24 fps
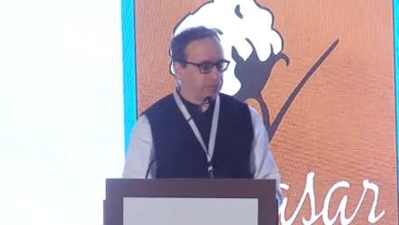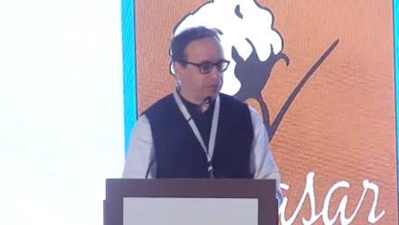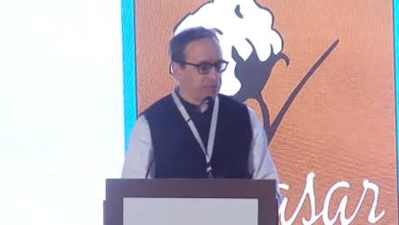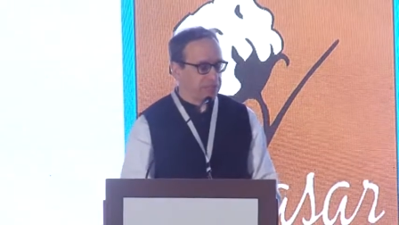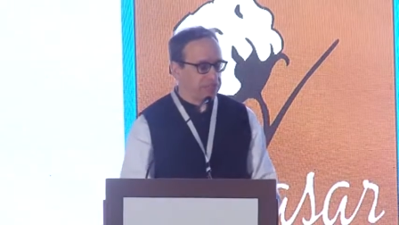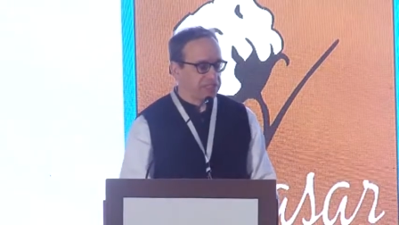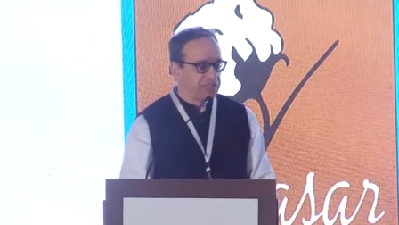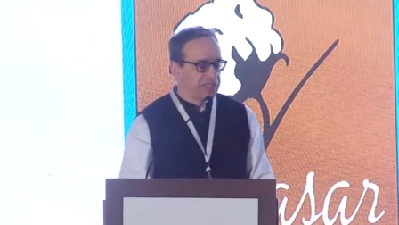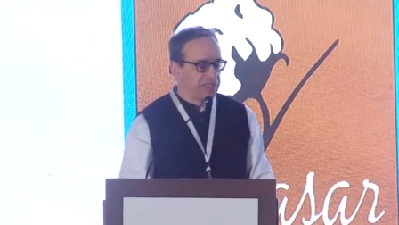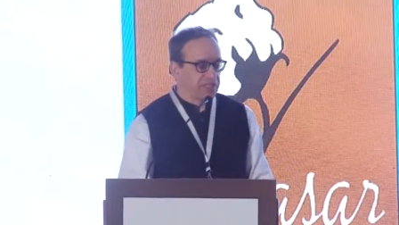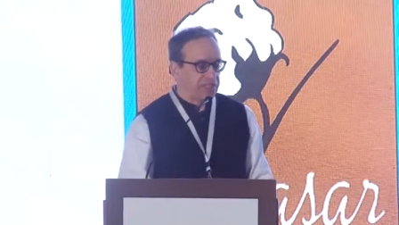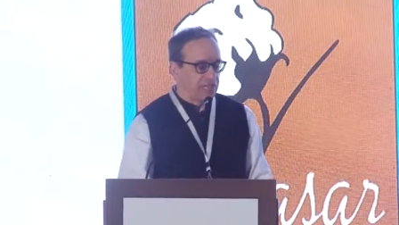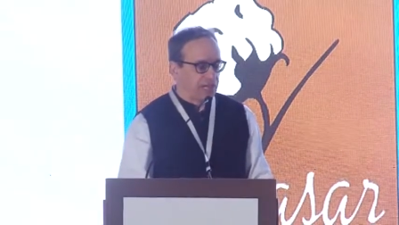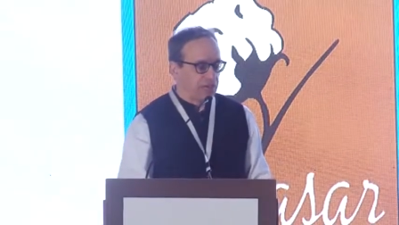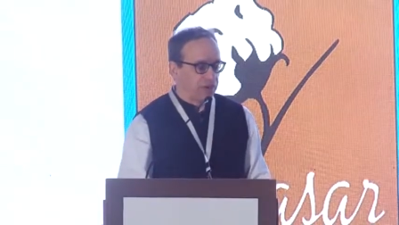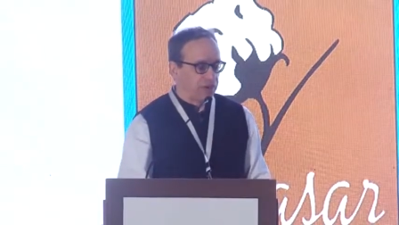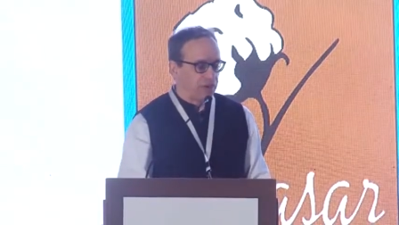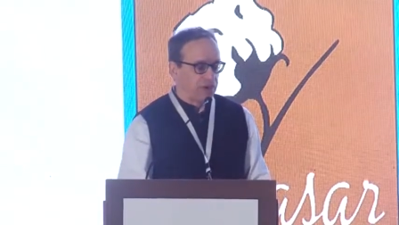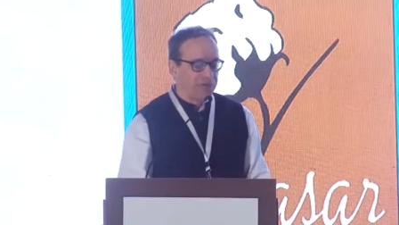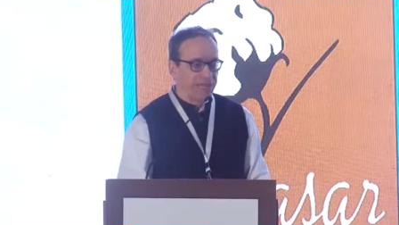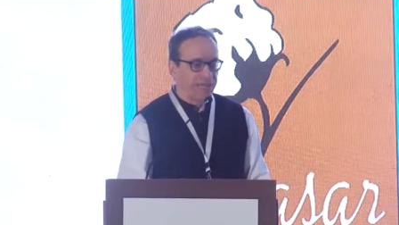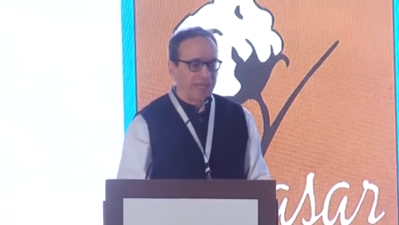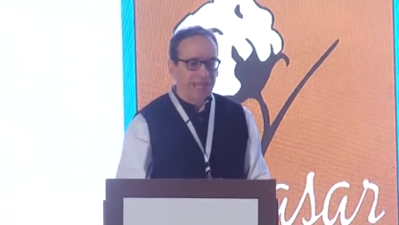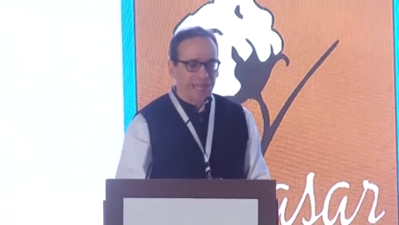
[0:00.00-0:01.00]
but
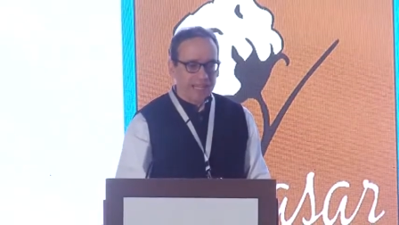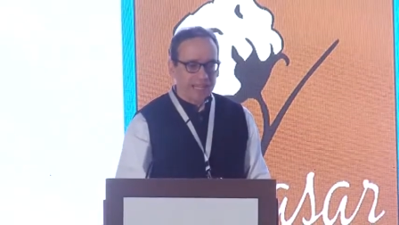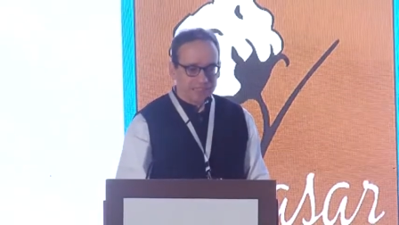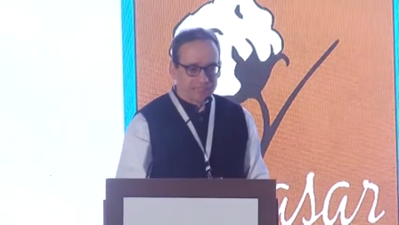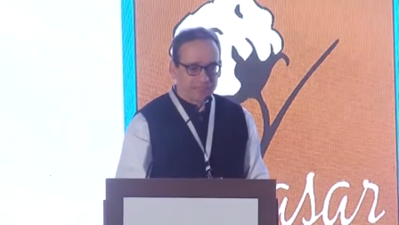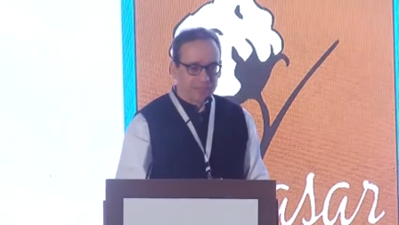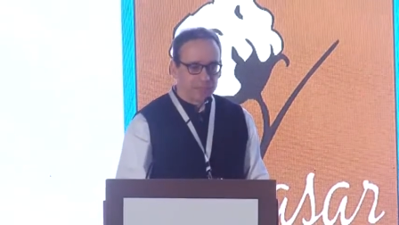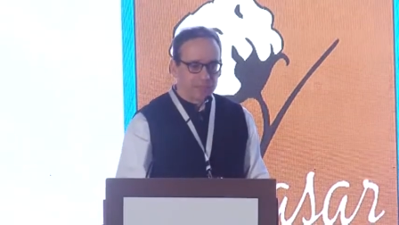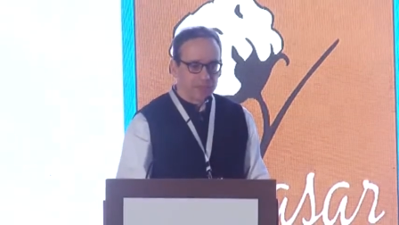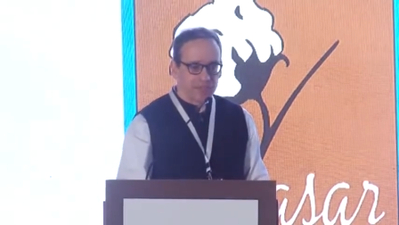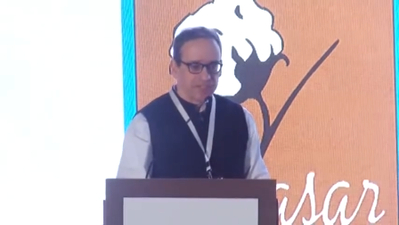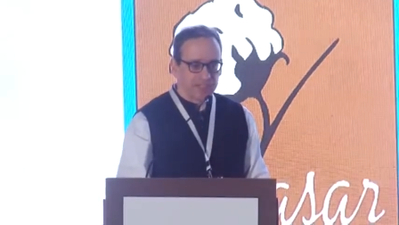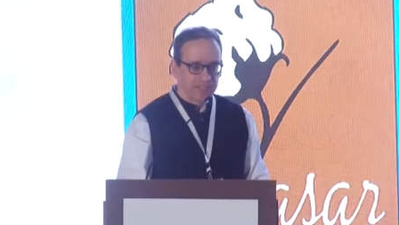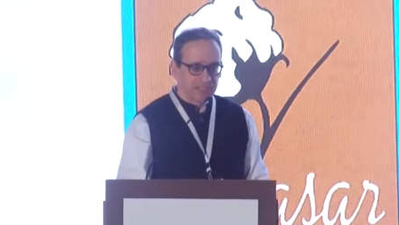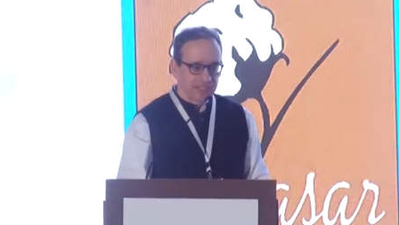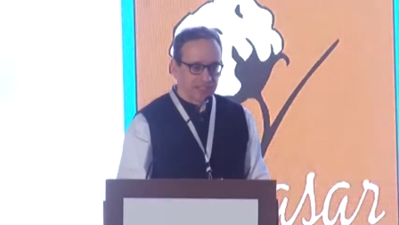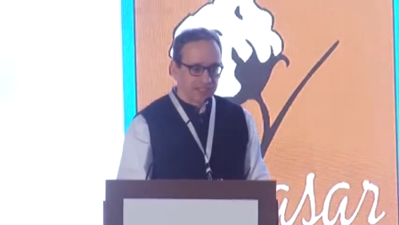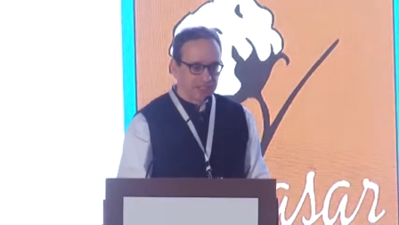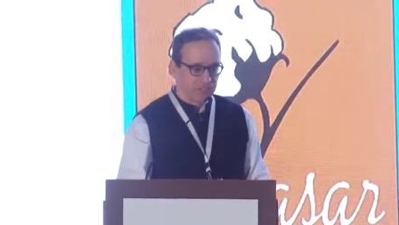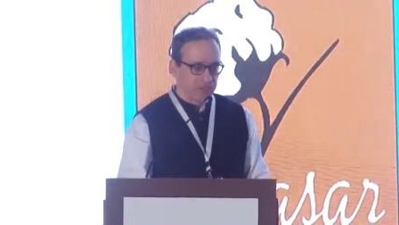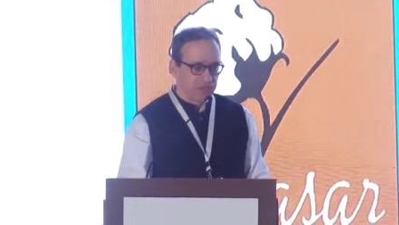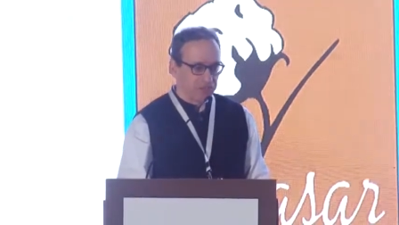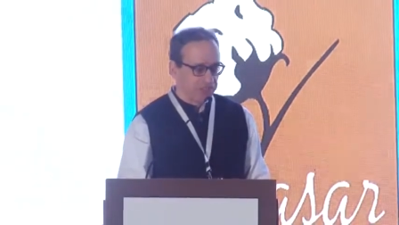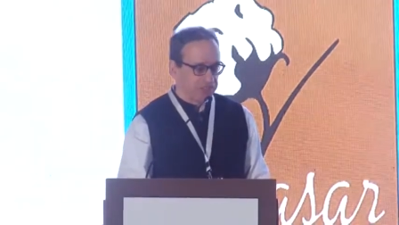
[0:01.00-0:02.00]
around 80%
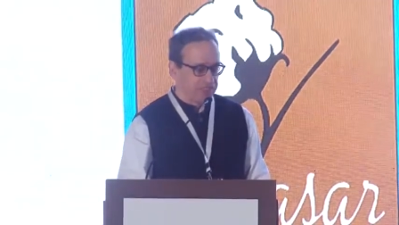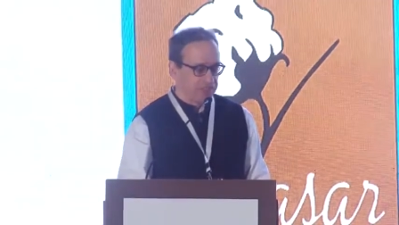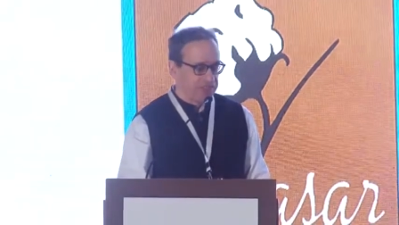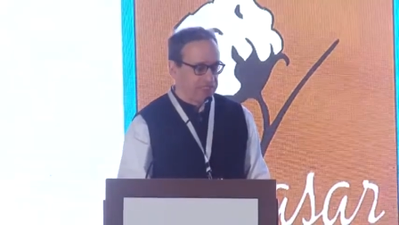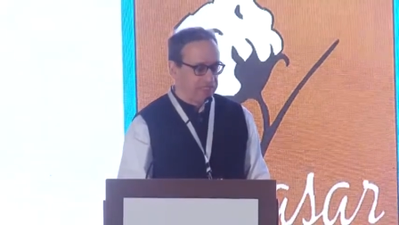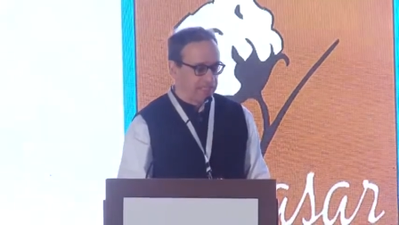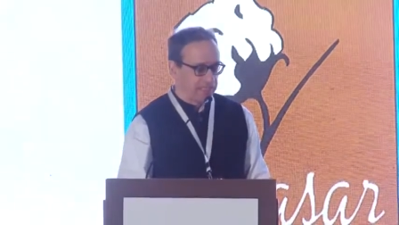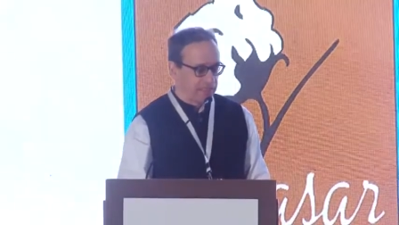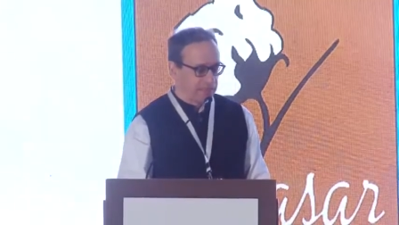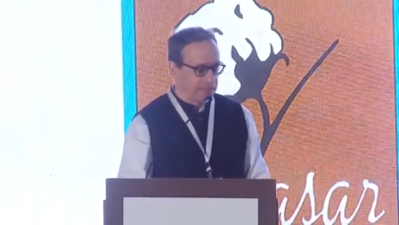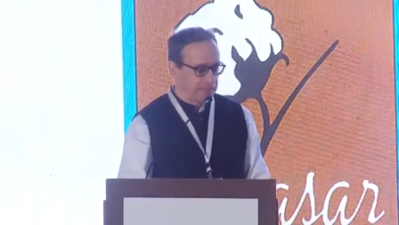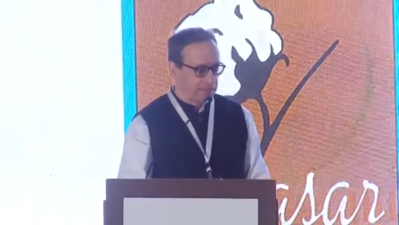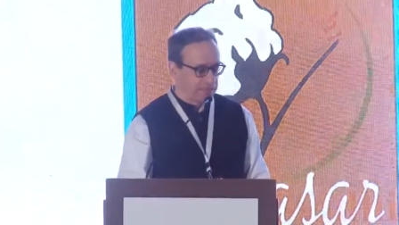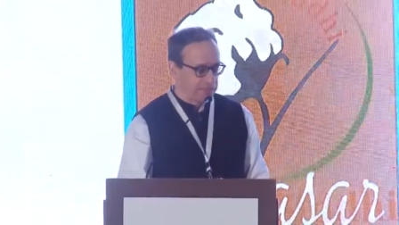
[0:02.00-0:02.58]
of retail.